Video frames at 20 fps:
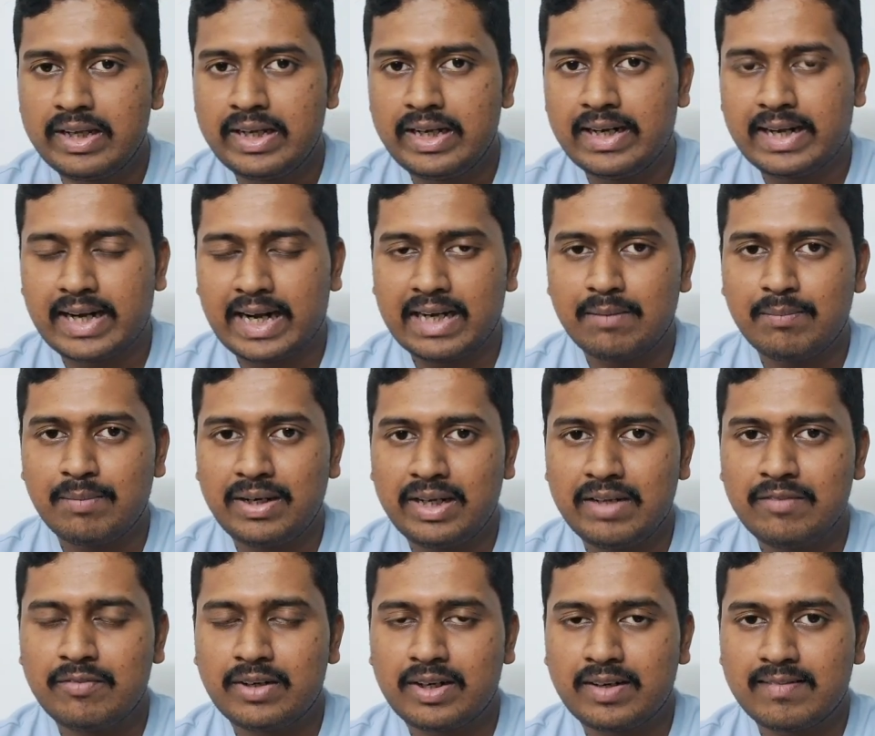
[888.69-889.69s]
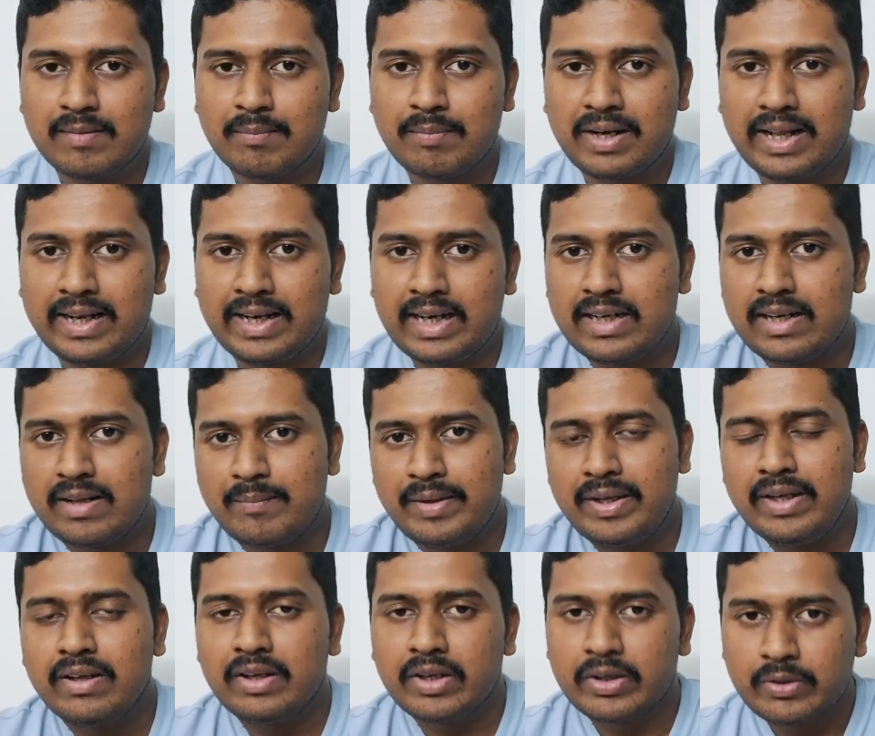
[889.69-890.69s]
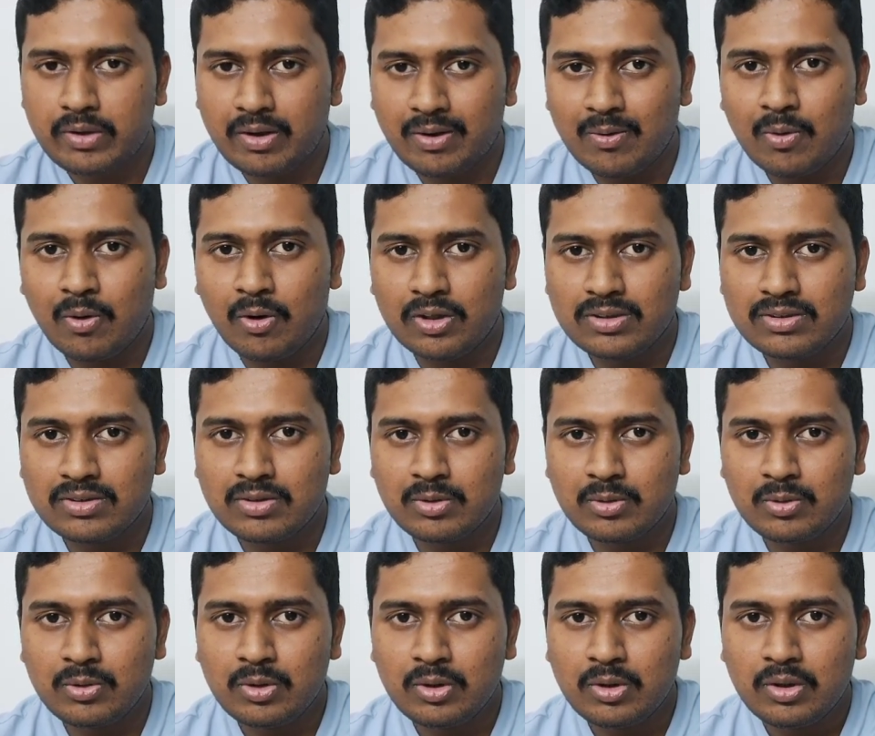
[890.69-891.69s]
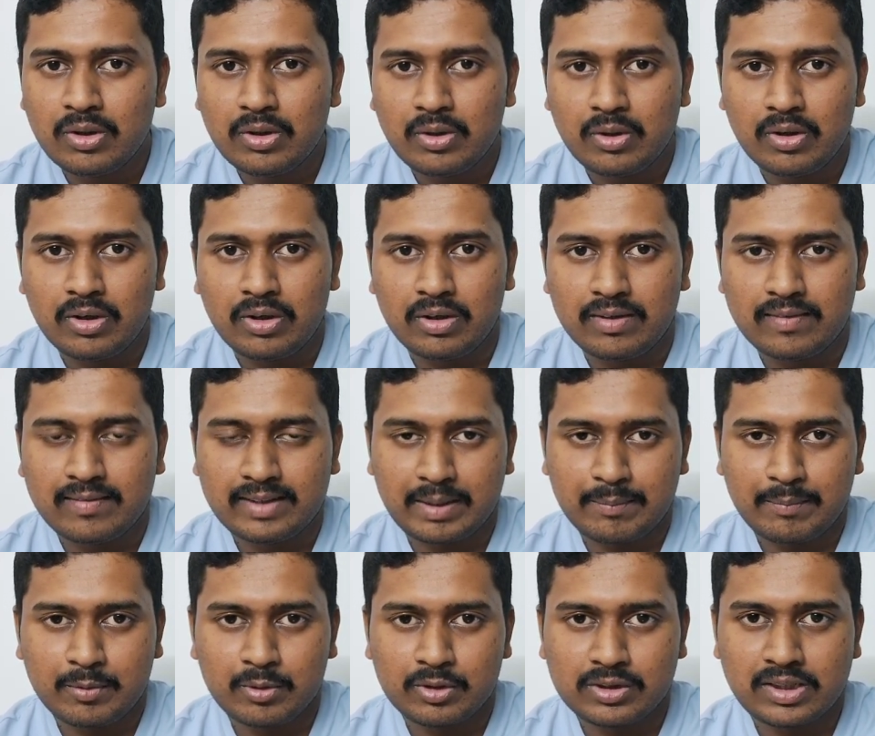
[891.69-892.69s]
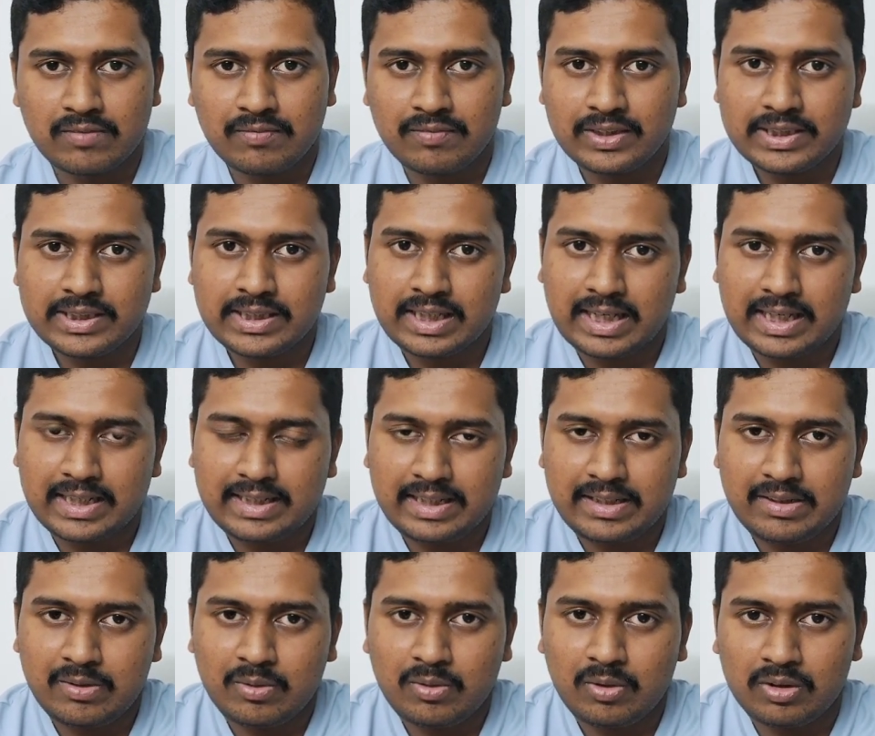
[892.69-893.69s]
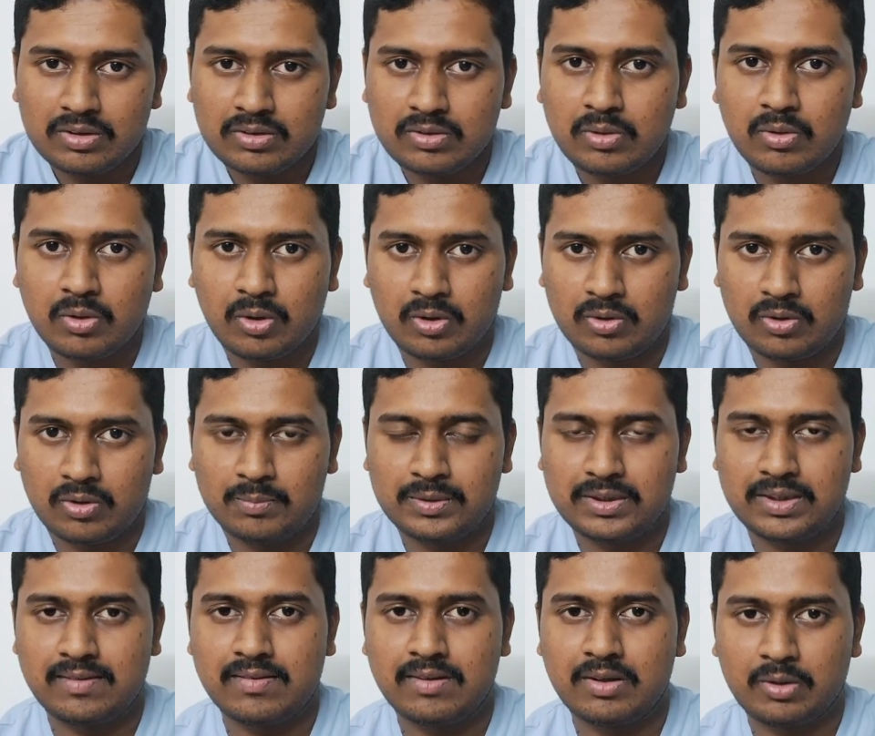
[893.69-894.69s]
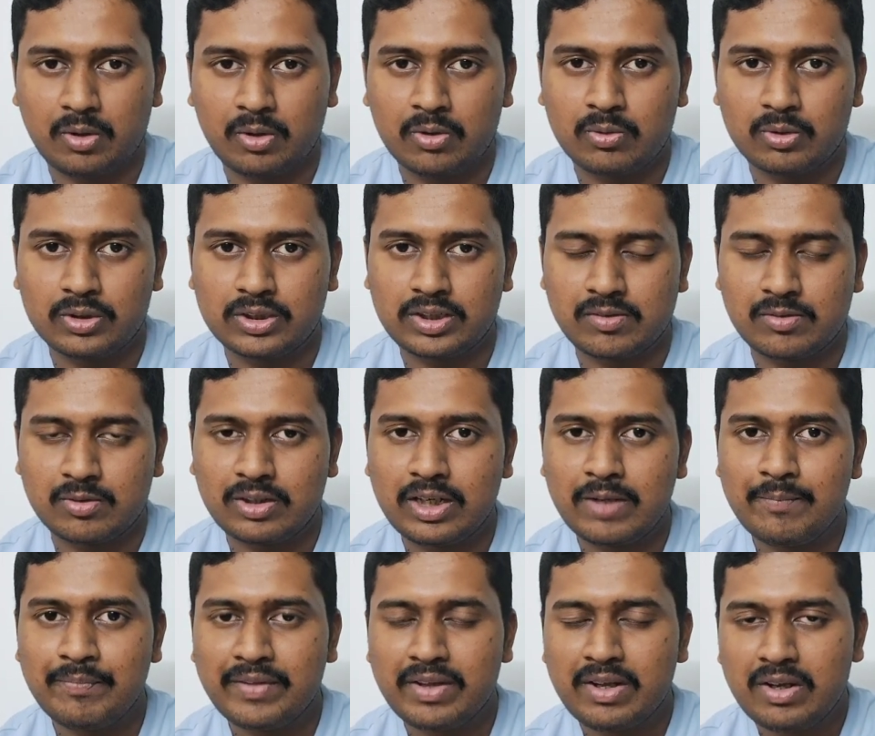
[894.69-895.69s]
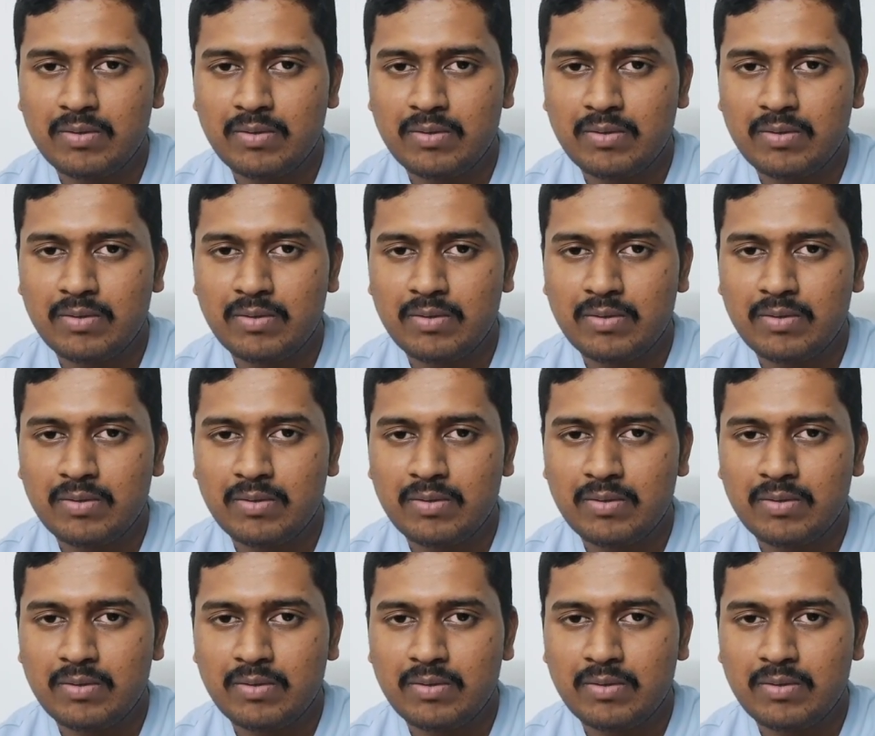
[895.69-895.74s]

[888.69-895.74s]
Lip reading: In rank building, for example, anatomy, you have gone through skipped questions first, and then you have gone through wrong questions, okay?